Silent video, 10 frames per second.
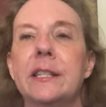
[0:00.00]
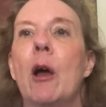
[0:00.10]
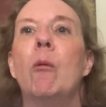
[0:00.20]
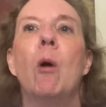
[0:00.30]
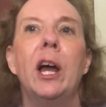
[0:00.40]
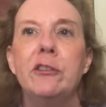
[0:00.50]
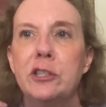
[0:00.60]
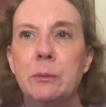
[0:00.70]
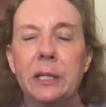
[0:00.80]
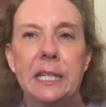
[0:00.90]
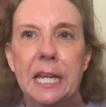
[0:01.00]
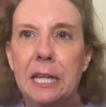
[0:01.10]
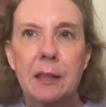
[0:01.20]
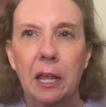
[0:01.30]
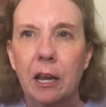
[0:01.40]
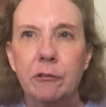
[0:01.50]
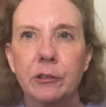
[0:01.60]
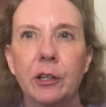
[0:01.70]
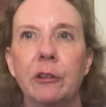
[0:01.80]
Now, why she would need that, I don't know.